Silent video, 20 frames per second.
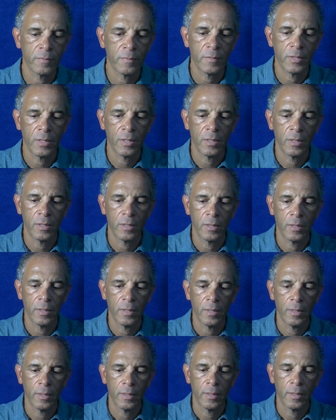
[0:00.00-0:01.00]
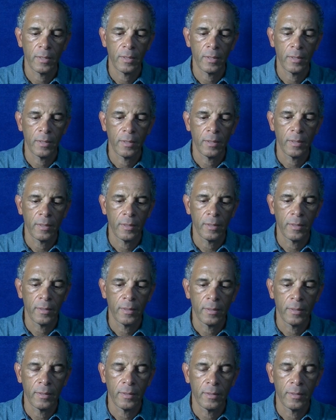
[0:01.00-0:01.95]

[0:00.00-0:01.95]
Nothing is said.